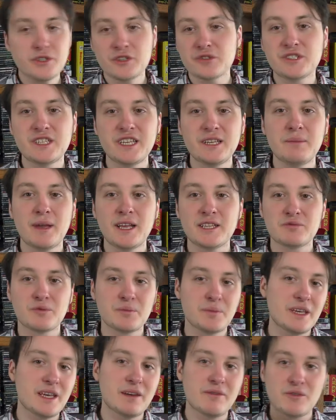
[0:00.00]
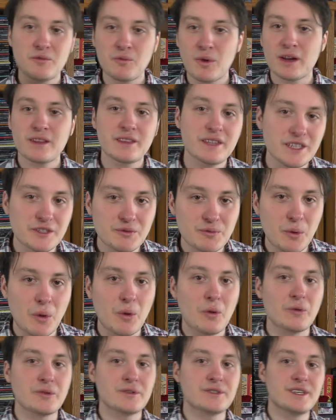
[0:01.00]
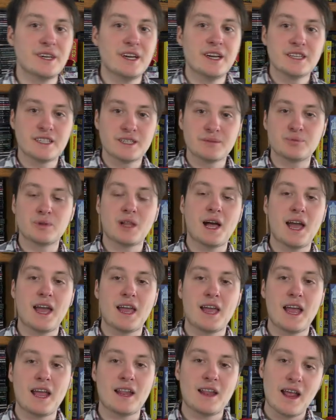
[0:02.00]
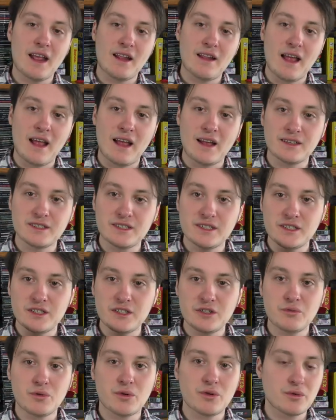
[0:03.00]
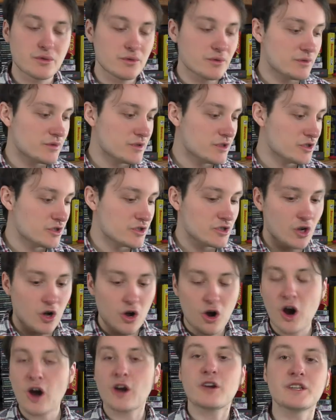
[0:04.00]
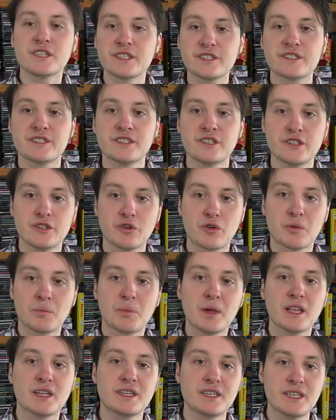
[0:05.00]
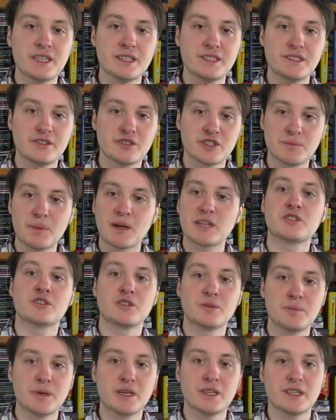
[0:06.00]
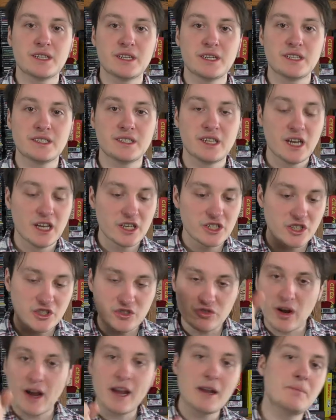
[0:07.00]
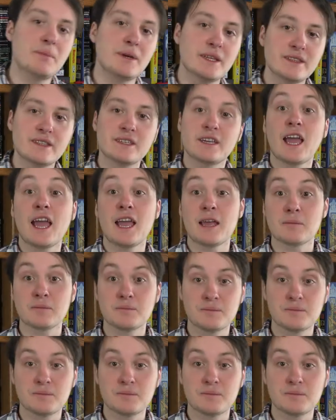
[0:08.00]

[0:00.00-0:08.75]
and your teammates will be given one of these roles to play, and, and, and you will harness your abilities, your special abilities to try and beat the game.